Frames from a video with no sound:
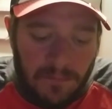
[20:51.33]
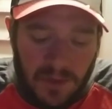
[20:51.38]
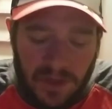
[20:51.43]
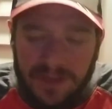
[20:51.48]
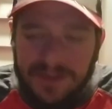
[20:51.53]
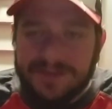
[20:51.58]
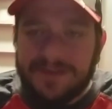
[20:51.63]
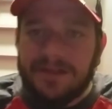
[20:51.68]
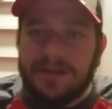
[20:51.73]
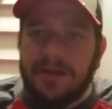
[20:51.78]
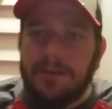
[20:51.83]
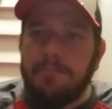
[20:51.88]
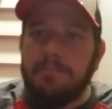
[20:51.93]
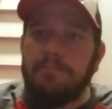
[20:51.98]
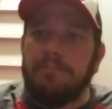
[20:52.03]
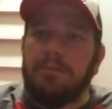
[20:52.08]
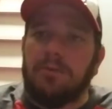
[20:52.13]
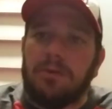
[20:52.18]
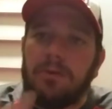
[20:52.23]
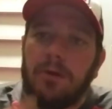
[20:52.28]
because it
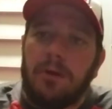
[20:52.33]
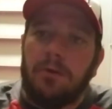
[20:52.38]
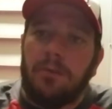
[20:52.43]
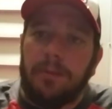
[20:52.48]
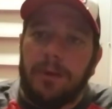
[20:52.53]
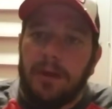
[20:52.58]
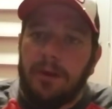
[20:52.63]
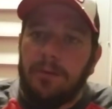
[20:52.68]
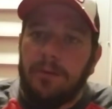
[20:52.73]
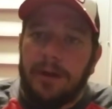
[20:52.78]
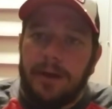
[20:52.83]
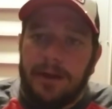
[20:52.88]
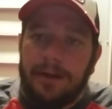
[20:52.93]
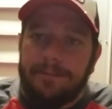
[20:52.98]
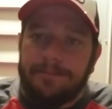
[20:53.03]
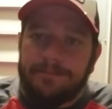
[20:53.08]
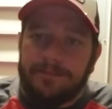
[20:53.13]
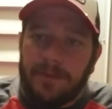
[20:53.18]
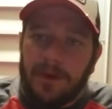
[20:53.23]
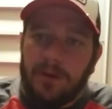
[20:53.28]
didn't blow me away.
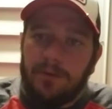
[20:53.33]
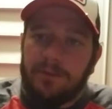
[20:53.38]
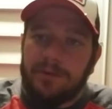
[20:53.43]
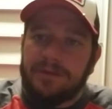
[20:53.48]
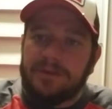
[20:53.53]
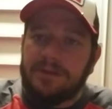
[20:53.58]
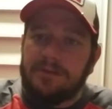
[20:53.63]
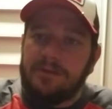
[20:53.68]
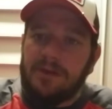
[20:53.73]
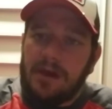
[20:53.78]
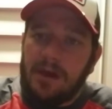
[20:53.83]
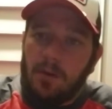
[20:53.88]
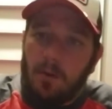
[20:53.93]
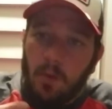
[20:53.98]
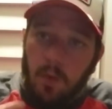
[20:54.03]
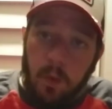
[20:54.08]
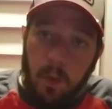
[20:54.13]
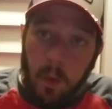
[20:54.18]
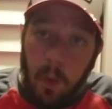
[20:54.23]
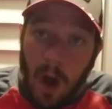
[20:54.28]
It wasn't like,
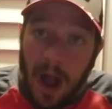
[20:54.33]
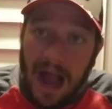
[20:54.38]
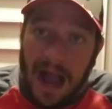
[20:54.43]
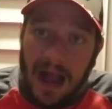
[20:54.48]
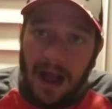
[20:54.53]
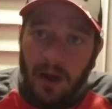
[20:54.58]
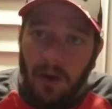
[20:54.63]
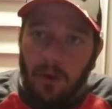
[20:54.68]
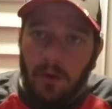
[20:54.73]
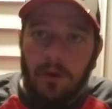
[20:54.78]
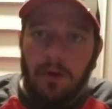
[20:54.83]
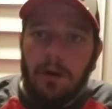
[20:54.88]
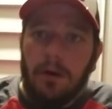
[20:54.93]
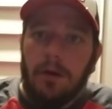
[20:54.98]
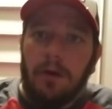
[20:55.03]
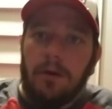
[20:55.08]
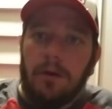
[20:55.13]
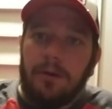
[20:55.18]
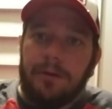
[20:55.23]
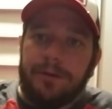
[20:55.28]
wow,
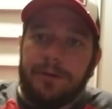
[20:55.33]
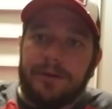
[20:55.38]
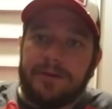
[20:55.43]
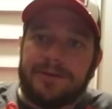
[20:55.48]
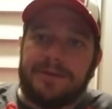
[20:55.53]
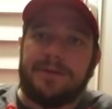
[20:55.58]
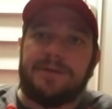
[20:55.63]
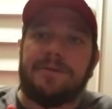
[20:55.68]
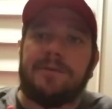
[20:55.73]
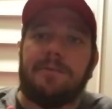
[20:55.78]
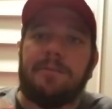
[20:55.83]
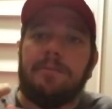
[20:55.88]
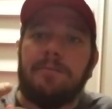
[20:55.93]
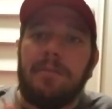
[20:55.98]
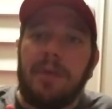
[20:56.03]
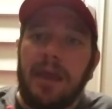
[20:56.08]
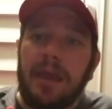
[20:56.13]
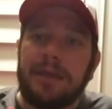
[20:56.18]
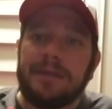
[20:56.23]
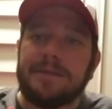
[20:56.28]
this is
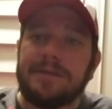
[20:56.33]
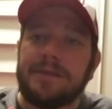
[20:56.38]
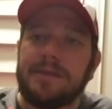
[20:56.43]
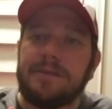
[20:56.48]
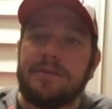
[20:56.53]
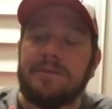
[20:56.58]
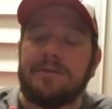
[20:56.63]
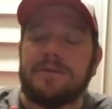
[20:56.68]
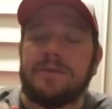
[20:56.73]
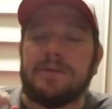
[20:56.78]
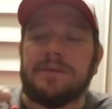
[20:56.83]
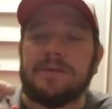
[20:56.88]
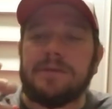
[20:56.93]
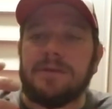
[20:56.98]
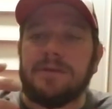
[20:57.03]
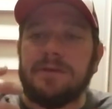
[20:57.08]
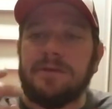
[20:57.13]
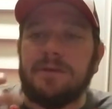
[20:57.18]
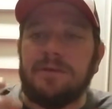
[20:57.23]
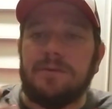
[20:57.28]
amazing, this is
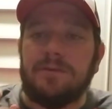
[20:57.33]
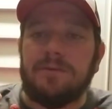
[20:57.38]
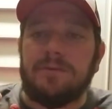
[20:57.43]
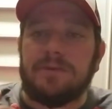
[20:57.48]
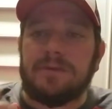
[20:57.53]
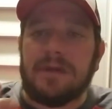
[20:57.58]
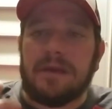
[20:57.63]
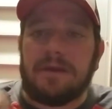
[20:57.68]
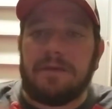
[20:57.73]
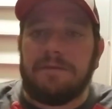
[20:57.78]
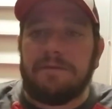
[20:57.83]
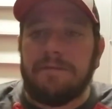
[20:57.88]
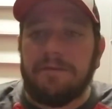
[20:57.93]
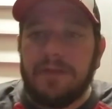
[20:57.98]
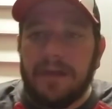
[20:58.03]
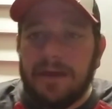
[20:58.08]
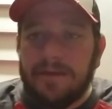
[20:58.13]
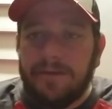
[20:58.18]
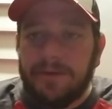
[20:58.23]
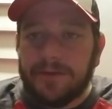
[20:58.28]
a new set of
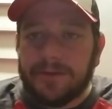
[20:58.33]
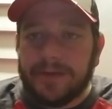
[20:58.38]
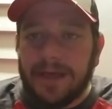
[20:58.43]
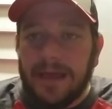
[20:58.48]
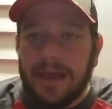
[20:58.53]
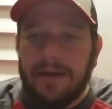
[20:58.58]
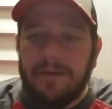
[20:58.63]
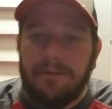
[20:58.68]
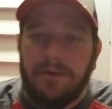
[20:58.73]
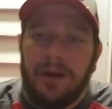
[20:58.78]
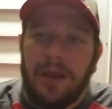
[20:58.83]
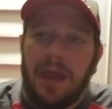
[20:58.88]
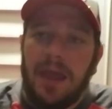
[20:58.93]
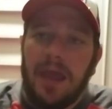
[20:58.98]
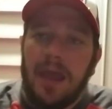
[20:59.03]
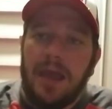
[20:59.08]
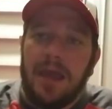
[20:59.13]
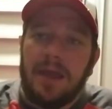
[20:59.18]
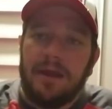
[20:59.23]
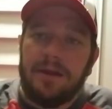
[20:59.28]
flavors I haven't
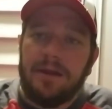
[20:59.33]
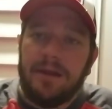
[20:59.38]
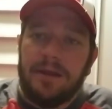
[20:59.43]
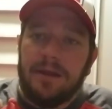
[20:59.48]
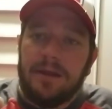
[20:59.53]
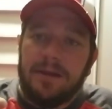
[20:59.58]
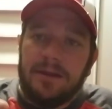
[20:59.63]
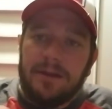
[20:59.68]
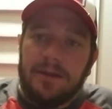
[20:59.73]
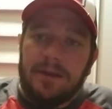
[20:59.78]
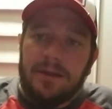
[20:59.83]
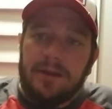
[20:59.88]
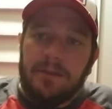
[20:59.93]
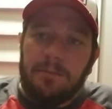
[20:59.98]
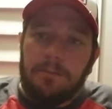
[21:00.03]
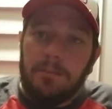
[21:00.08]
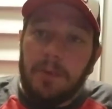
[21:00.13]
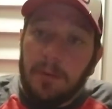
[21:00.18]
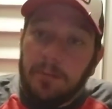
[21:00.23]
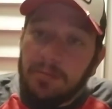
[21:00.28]
had,
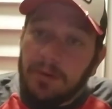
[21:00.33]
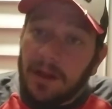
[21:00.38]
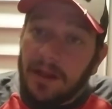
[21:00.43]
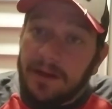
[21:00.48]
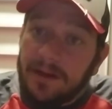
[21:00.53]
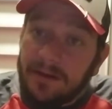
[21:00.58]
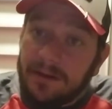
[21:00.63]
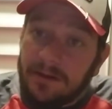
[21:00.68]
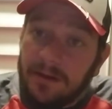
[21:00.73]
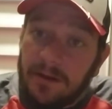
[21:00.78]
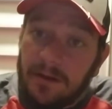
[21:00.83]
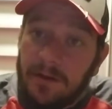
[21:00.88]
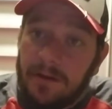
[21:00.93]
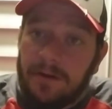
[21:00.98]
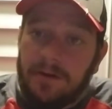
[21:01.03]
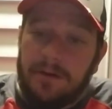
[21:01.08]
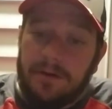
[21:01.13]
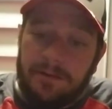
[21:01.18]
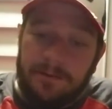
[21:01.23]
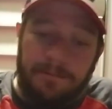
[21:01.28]
but blended
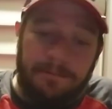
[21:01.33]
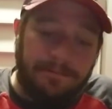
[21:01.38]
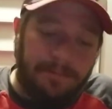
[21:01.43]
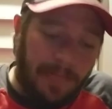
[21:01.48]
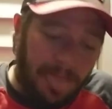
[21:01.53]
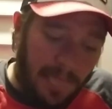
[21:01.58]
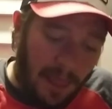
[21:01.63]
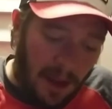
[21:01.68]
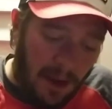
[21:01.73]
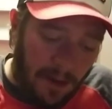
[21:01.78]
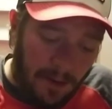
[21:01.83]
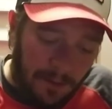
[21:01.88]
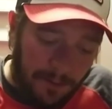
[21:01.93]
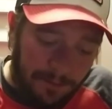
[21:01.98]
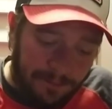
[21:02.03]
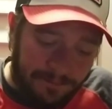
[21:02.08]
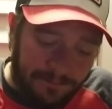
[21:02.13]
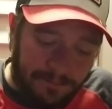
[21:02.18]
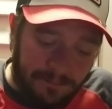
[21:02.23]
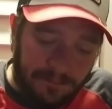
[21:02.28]
good.
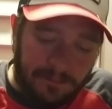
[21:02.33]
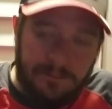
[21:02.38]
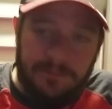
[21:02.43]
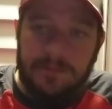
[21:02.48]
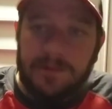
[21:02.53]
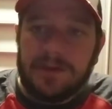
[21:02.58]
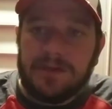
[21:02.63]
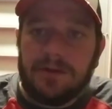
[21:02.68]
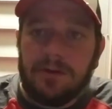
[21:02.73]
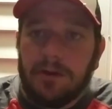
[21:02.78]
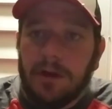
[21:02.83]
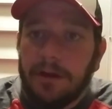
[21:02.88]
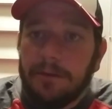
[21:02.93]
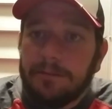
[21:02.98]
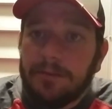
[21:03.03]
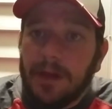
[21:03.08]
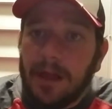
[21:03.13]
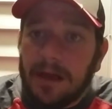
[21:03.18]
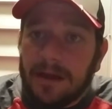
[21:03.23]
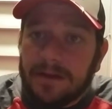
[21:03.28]
Still
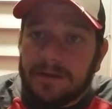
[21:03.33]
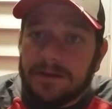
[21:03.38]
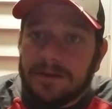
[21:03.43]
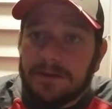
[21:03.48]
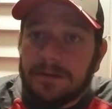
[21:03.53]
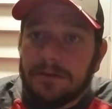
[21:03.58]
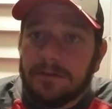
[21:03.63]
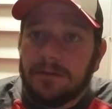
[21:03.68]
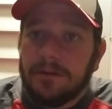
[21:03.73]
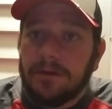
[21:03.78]
complex.